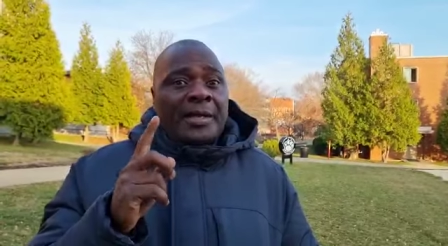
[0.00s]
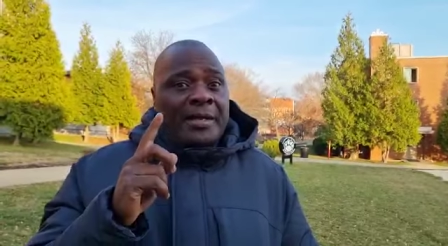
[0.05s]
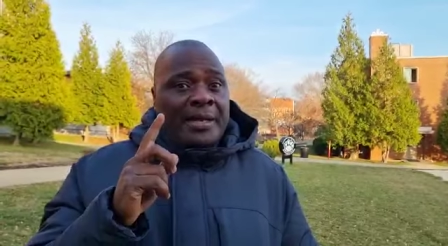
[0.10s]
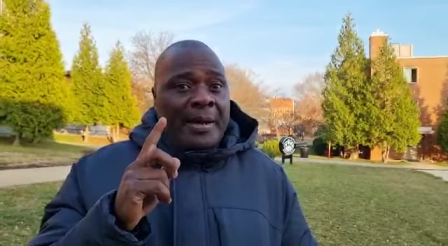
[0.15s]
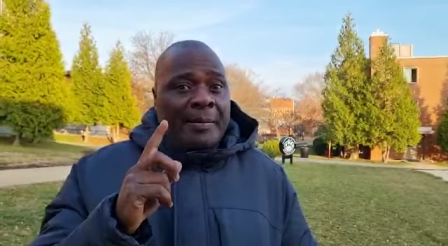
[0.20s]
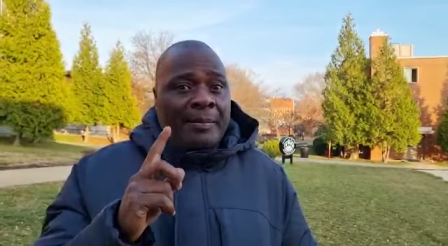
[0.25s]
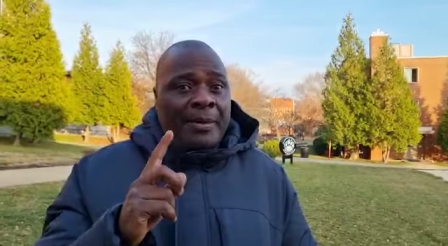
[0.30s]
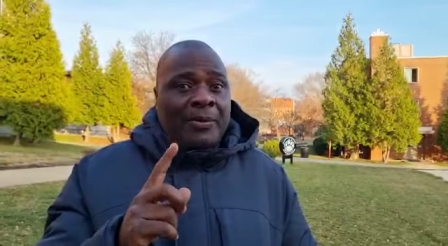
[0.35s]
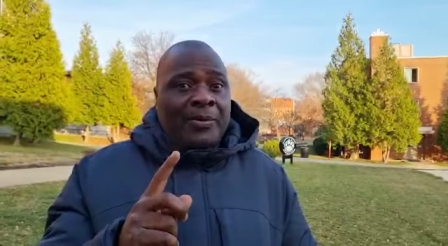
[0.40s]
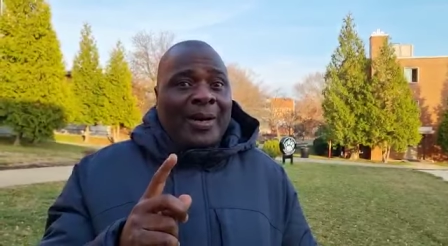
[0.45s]

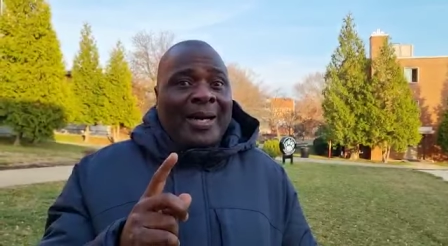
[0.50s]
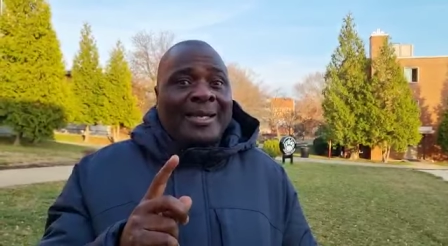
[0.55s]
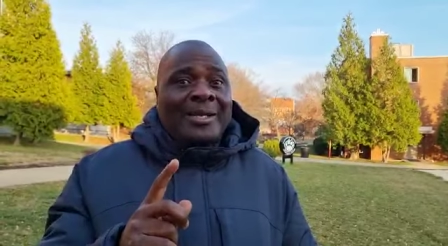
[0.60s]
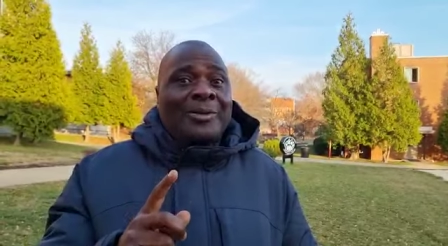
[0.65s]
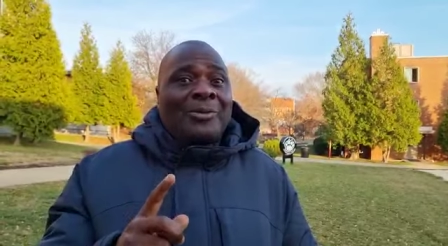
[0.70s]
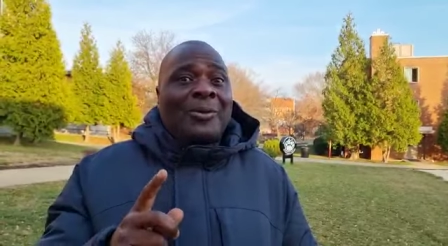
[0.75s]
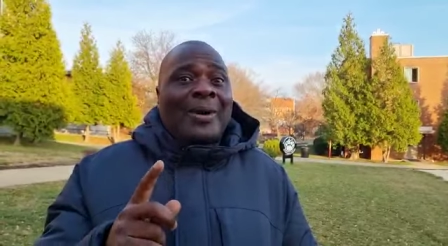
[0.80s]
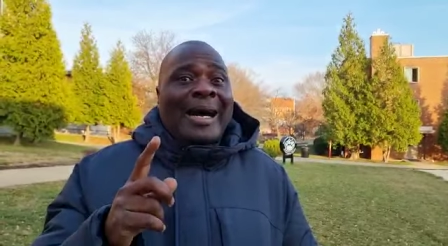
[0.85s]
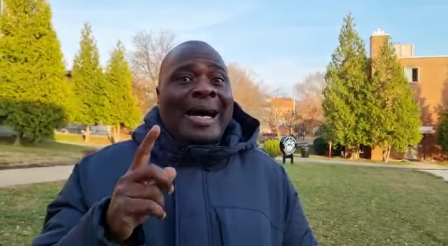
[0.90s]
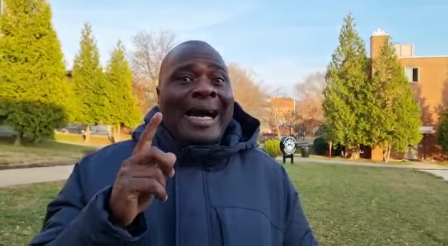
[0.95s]
Number one,
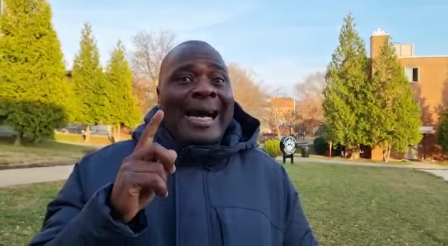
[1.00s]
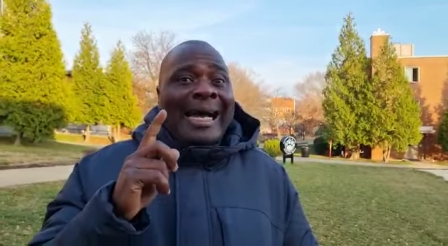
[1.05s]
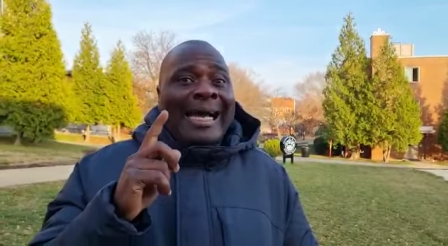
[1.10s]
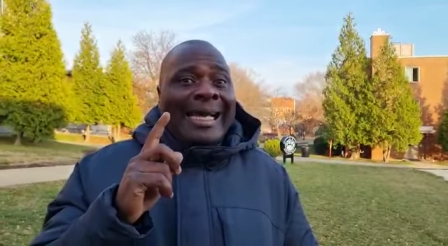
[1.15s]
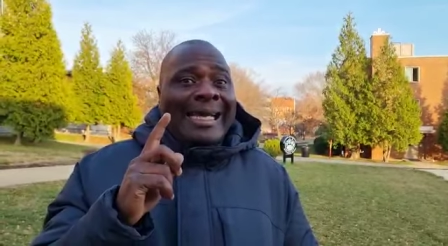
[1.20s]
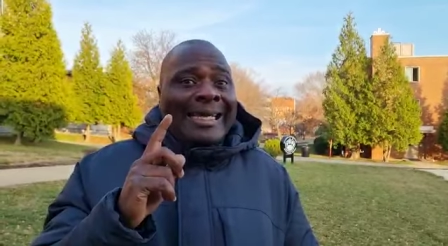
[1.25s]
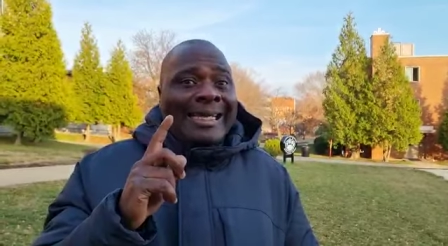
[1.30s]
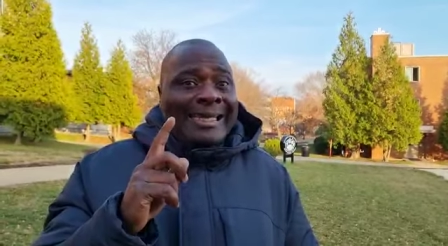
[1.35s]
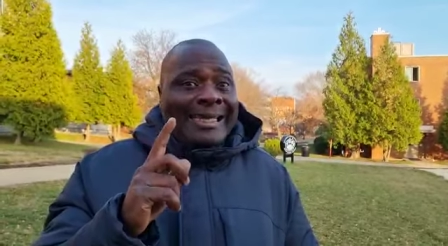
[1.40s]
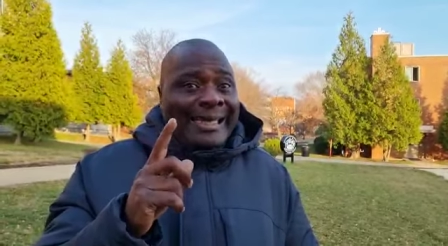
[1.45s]
your
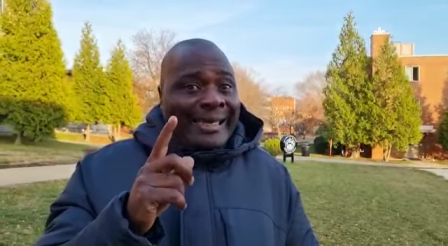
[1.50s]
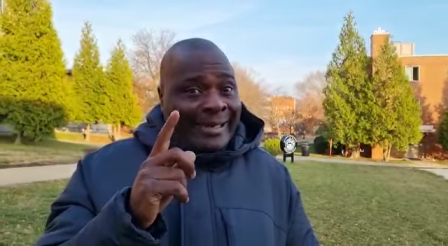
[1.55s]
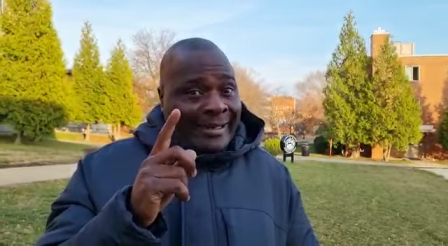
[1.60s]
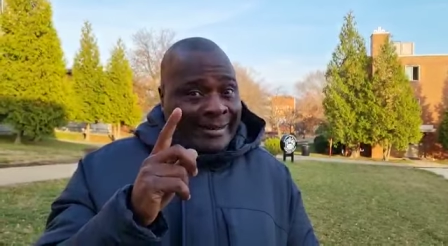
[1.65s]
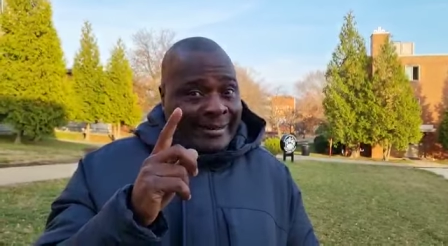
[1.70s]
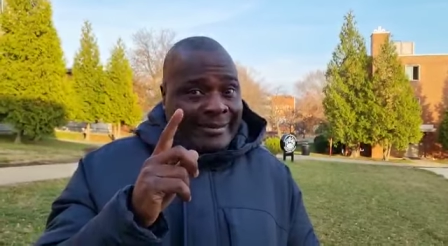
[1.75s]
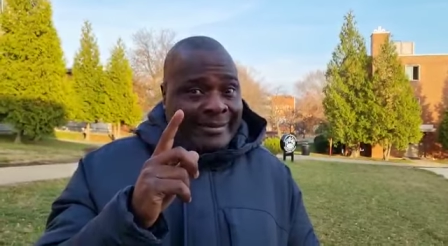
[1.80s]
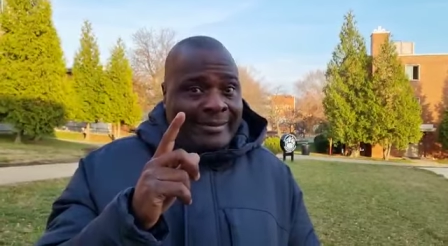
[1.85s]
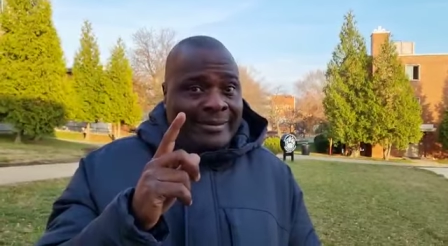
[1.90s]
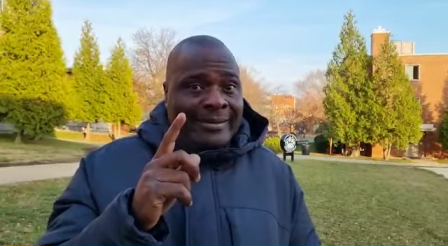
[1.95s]
ID
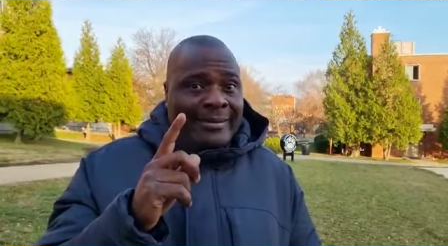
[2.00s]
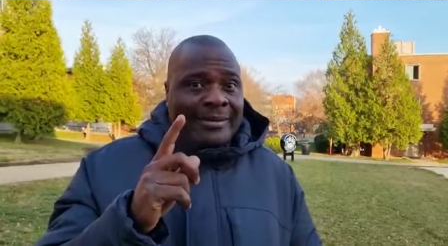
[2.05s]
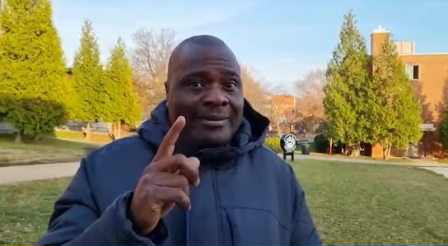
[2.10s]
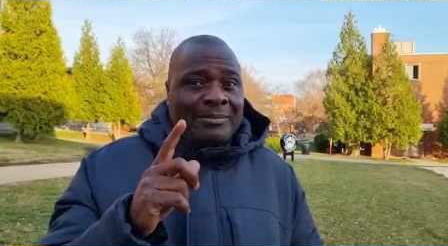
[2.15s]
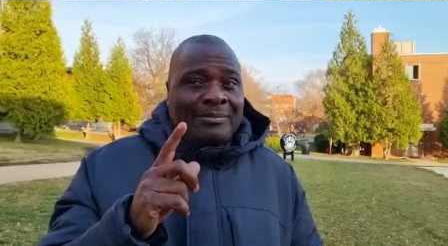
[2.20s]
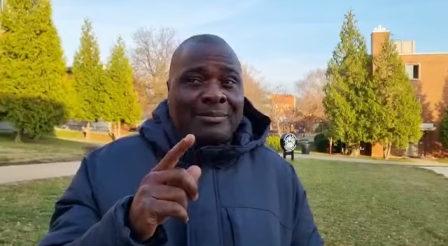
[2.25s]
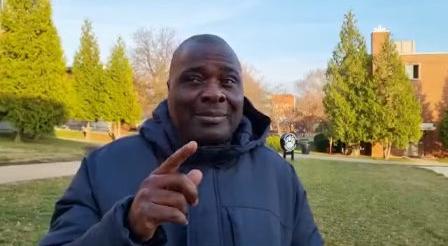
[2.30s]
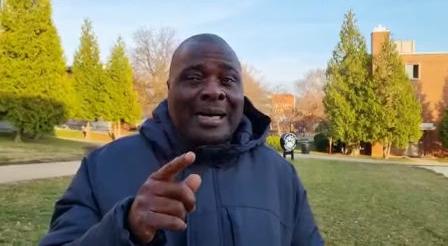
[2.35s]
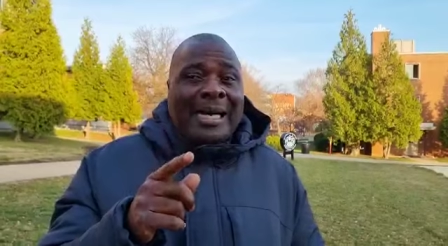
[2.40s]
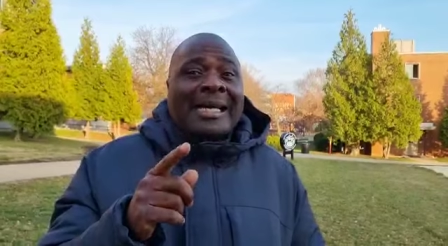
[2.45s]

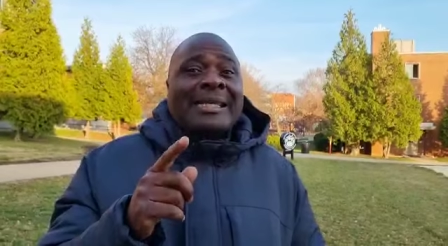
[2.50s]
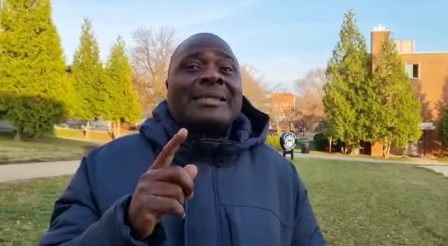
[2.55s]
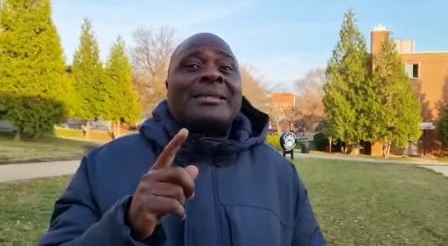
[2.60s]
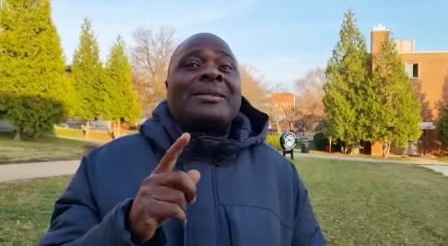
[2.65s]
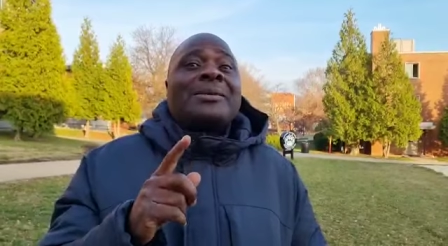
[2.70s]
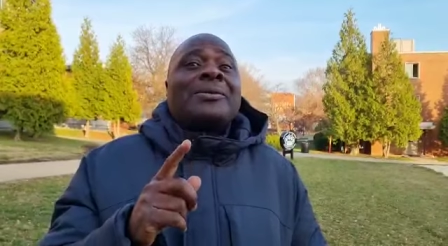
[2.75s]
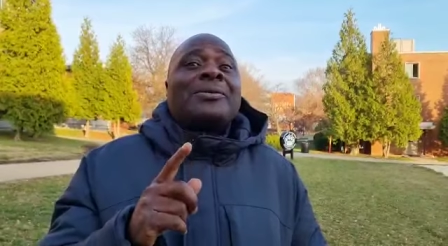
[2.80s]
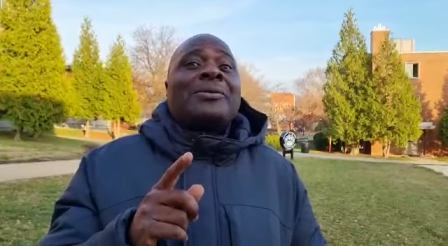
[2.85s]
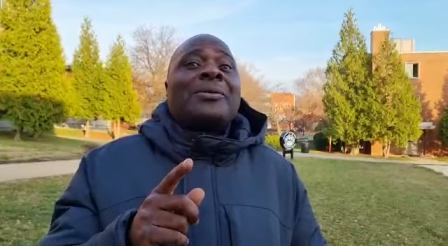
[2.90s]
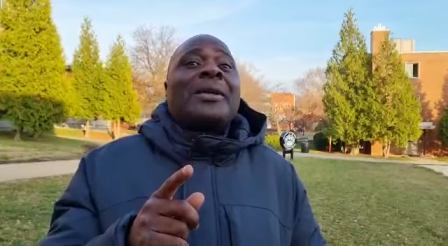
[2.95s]
must
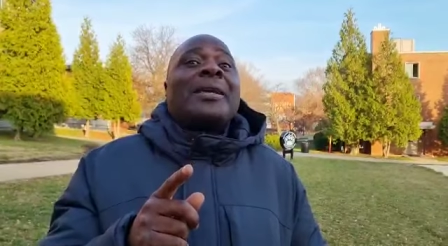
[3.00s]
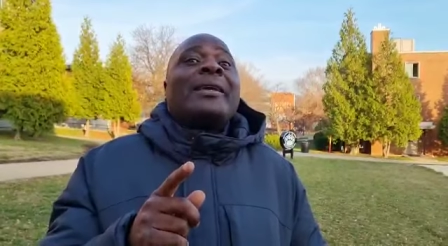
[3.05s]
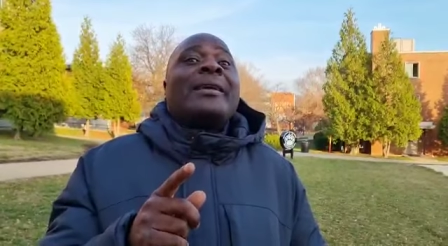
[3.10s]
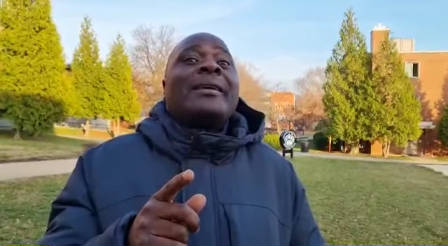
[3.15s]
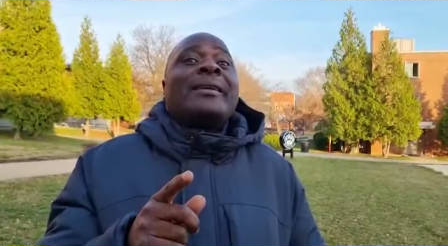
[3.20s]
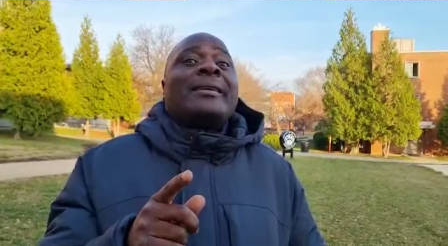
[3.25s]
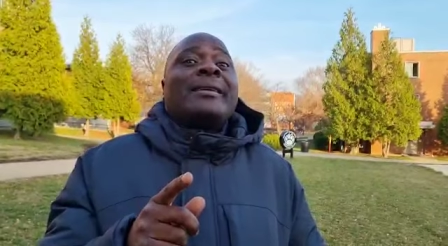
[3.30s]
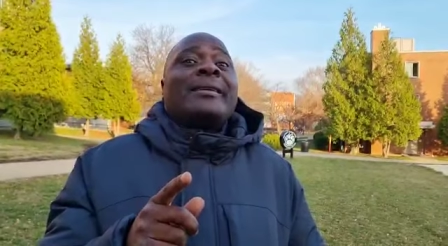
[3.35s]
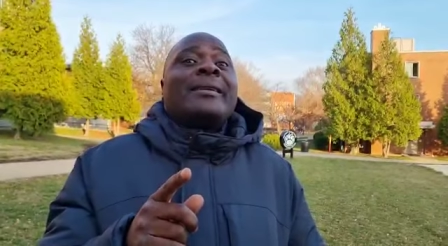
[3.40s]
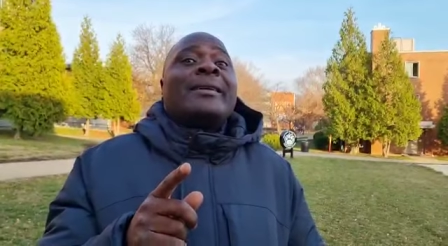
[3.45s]

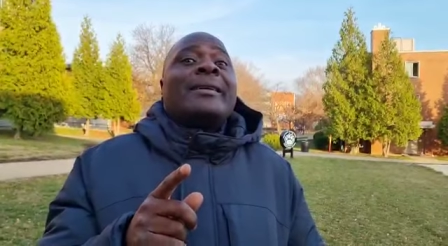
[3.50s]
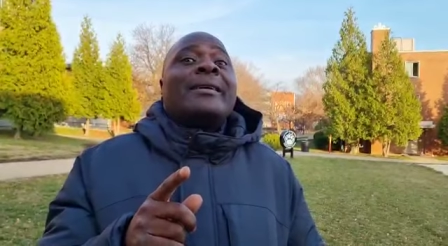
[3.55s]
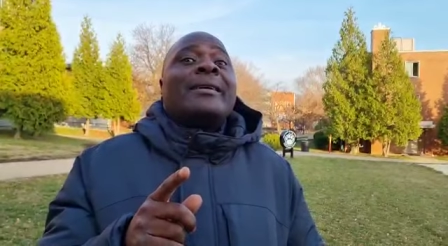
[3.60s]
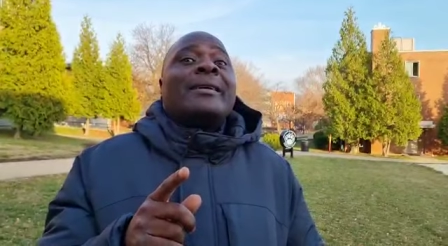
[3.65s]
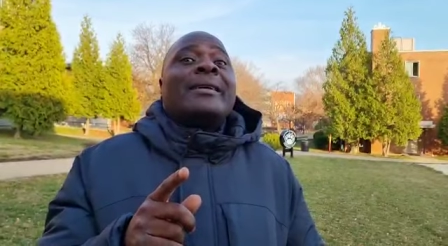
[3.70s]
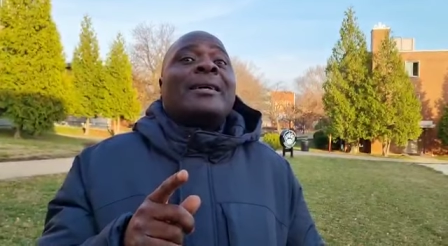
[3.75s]
read